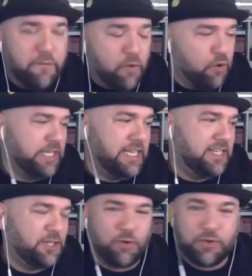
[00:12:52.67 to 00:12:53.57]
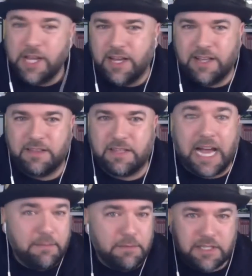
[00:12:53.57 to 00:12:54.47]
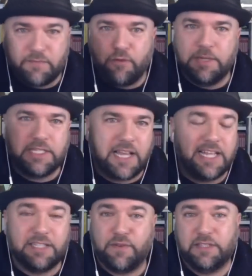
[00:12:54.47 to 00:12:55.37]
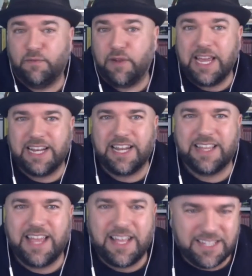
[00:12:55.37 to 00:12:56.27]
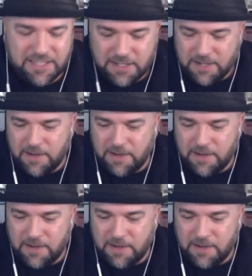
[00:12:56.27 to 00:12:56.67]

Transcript: 40 years old and time is, for me, it's like it's flying like that. And